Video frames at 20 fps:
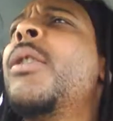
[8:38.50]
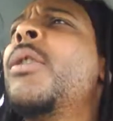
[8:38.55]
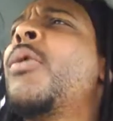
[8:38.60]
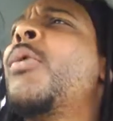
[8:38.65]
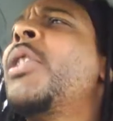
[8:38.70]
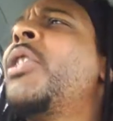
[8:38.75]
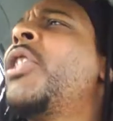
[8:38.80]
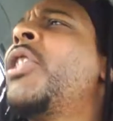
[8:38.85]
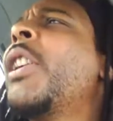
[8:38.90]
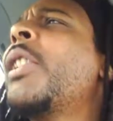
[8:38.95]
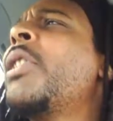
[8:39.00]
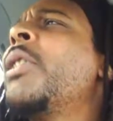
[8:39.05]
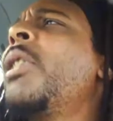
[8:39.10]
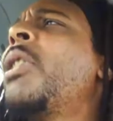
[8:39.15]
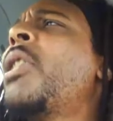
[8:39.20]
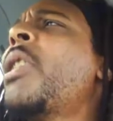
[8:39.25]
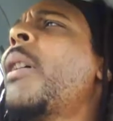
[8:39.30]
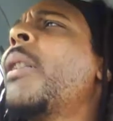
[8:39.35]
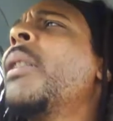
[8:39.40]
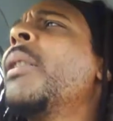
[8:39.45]
quit judging
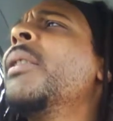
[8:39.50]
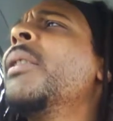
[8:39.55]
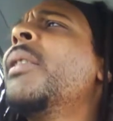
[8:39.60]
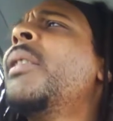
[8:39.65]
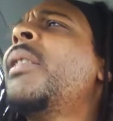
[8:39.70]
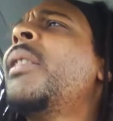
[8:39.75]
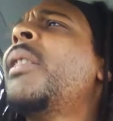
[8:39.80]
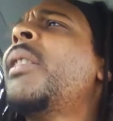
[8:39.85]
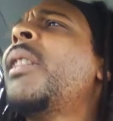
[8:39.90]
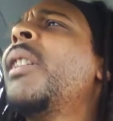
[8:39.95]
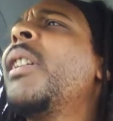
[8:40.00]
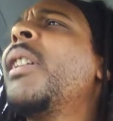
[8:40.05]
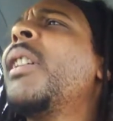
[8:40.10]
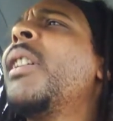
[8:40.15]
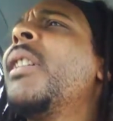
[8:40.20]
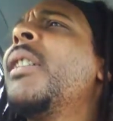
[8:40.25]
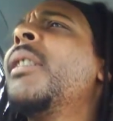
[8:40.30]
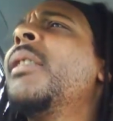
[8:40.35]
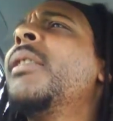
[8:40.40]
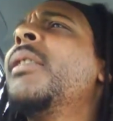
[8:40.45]
each other
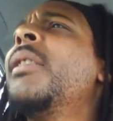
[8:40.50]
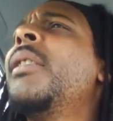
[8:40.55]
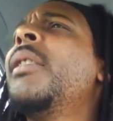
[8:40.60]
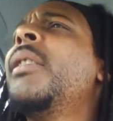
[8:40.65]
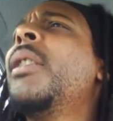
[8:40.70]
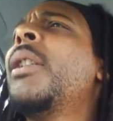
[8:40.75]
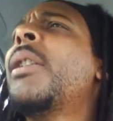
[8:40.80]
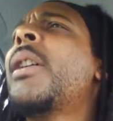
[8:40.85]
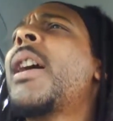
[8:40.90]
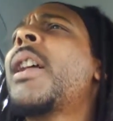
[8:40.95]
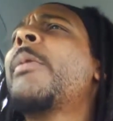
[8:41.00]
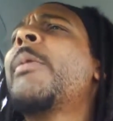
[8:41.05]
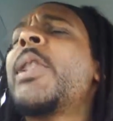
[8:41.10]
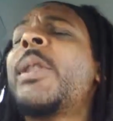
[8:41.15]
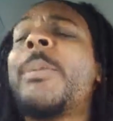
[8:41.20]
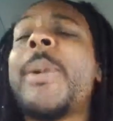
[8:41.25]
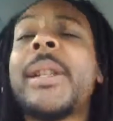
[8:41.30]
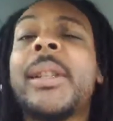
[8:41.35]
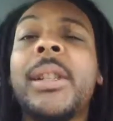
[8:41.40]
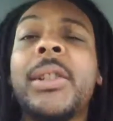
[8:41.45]
and learn how to
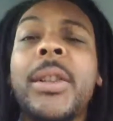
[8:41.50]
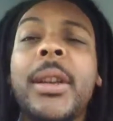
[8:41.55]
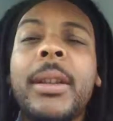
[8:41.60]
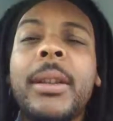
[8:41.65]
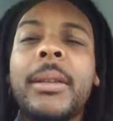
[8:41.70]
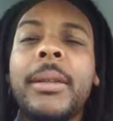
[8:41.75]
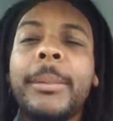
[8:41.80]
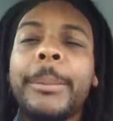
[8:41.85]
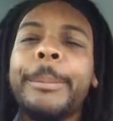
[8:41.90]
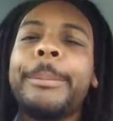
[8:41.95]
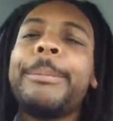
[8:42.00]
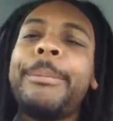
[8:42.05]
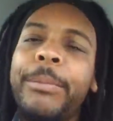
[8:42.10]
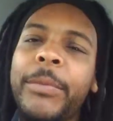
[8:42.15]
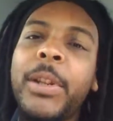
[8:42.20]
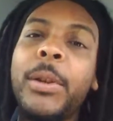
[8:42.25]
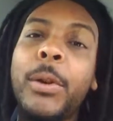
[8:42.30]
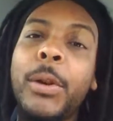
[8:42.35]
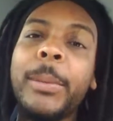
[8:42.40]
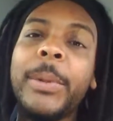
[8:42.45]
respect each other.
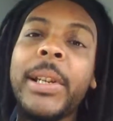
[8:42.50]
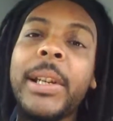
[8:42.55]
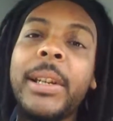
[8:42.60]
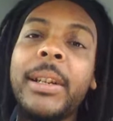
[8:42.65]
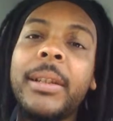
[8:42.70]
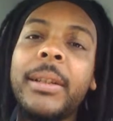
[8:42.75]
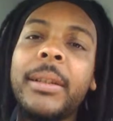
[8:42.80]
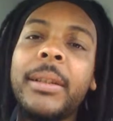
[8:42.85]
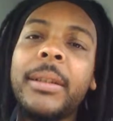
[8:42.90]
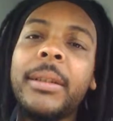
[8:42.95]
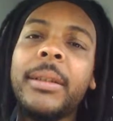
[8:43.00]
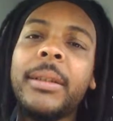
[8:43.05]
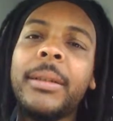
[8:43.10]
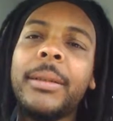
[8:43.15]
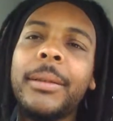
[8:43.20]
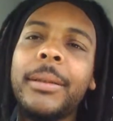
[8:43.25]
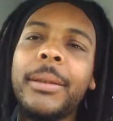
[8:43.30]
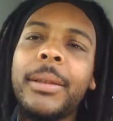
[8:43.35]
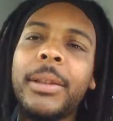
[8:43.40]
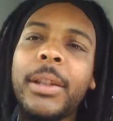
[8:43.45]
You know what I'm saying?
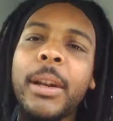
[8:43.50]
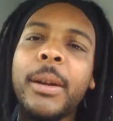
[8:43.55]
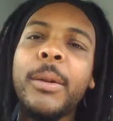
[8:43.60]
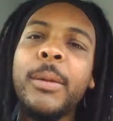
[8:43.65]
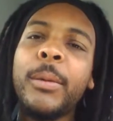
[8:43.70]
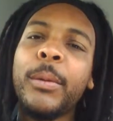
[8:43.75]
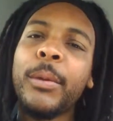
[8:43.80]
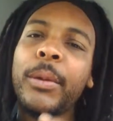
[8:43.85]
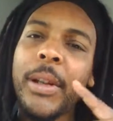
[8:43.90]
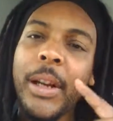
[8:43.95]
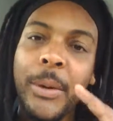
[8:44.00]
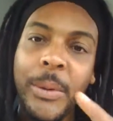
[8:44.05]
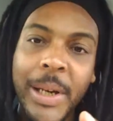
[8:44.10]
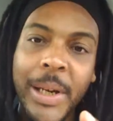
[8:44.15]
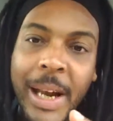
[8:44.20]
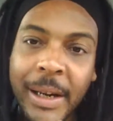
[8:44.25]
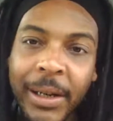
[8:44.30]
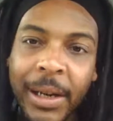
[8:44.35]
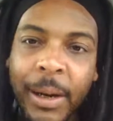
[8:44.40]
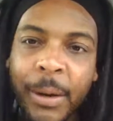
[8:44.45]
So, on
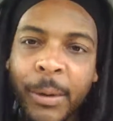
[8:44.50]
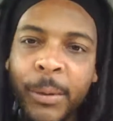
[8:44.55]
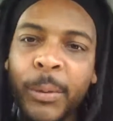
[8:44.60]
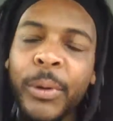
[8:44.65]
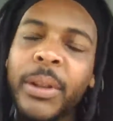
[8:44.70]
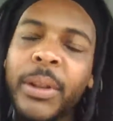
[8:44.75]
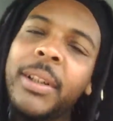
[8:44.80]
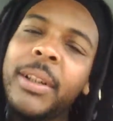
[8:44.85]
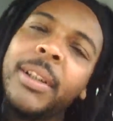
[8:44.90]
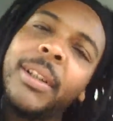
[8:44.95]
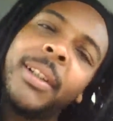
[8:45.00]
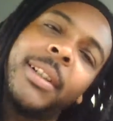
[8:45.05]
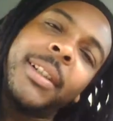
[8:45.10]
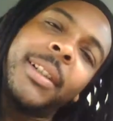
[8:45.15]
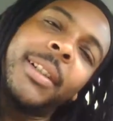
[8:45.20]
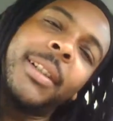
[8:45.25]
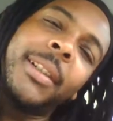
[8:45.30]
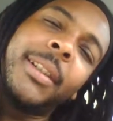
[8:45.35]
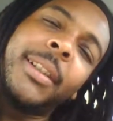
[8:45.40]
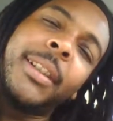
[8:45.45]
that note,
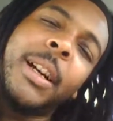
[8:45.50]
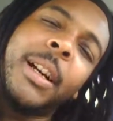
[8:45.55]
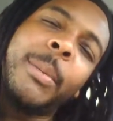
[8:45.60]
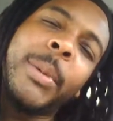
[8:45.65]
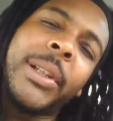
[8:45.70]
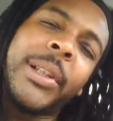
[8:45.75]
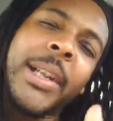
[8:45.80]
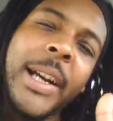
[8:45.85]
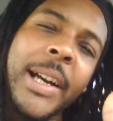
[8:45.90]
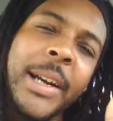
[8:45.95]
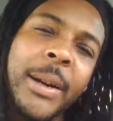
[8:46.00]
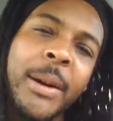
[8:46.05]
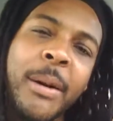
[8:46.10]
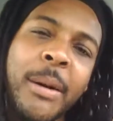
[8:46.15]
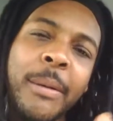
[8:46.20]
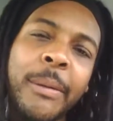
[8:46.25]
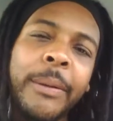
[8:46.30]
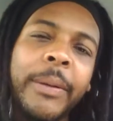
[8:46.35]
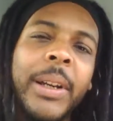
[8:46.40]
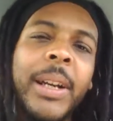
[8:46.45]
I'm going to sign
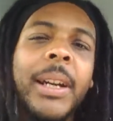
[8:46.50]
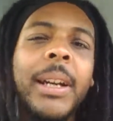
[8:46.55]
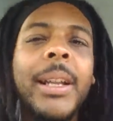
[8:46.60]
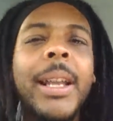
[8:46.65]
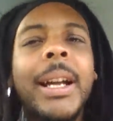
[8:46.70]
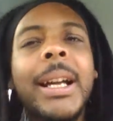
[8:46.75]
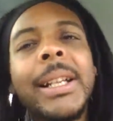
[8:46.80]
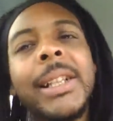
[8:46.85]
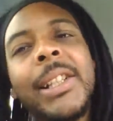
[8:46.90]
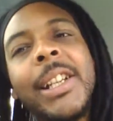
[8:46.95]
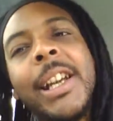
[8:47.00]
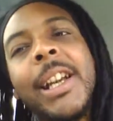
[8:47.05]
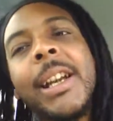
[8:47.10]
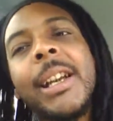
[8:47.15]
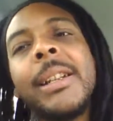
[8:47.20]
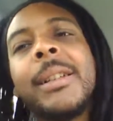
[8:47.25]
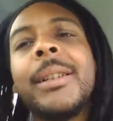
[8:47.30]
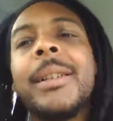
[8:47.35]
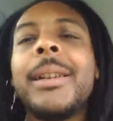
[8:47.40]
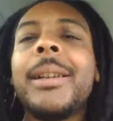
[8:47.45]
off. And like I
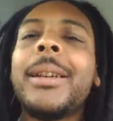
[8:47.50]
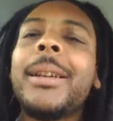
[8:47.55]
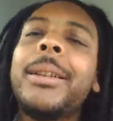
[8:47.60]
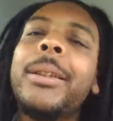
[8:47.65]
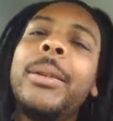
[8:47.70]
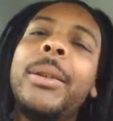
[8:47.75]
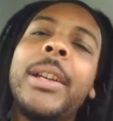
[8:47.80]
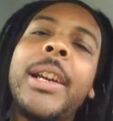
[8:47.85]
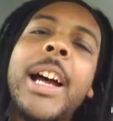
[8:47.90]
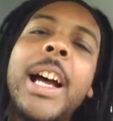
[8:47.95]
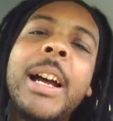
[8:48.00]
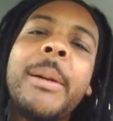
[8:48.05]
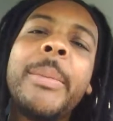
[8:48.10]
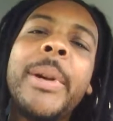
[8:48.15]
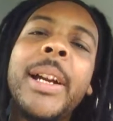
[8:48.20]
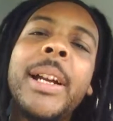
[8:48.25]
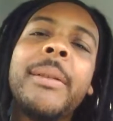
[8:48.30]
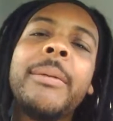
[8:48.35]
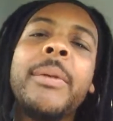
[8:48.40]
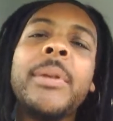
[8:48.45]
said, you can
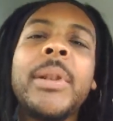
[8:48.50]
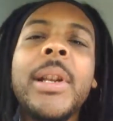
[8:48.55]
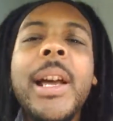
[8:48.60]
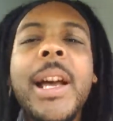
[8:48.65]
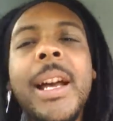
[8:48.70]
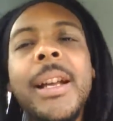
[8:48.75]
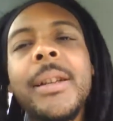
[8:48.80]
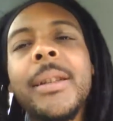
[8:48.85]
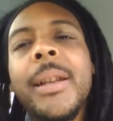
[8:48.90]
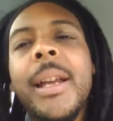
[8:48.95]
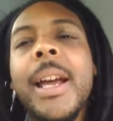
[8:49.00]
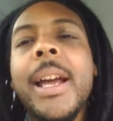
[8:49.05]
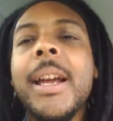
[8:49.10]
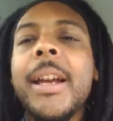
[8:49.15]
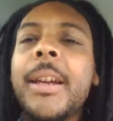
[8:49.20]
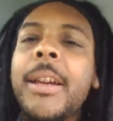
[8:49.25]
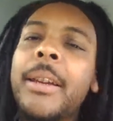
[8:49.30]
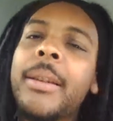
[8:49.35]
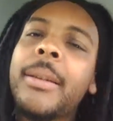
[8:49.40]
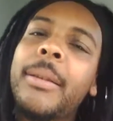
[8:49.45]
comment, you not,
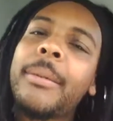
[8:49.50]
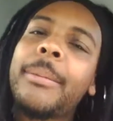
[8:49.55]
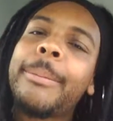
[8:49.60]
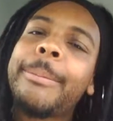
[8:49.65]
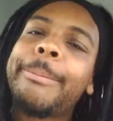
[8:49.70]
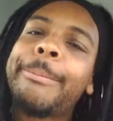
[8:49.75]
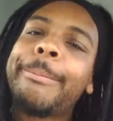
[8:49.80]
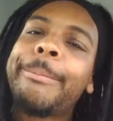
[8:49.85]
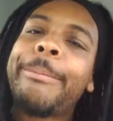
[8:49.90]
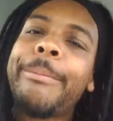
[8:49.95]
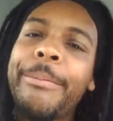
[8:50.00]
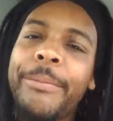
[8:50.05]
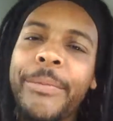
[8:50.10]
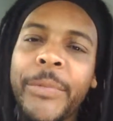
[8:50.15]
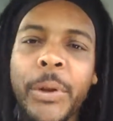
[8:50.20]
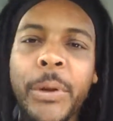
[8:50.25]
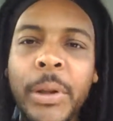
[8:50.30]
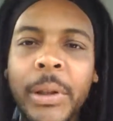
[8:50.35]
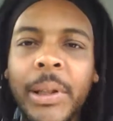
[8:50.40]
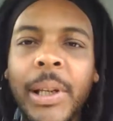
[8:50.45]
hey,
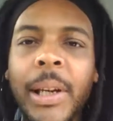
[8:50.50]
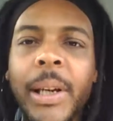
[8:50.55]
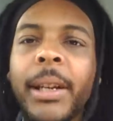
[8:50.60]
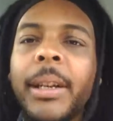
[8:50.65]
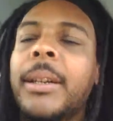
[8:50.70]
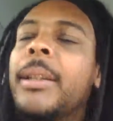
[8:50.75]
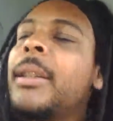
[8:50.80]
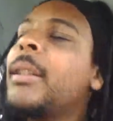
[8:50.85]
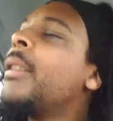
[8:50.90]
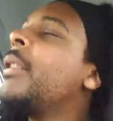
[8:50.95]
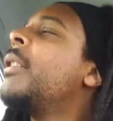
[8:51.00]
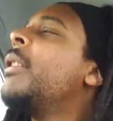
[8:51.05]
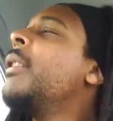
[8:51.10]
do your thing.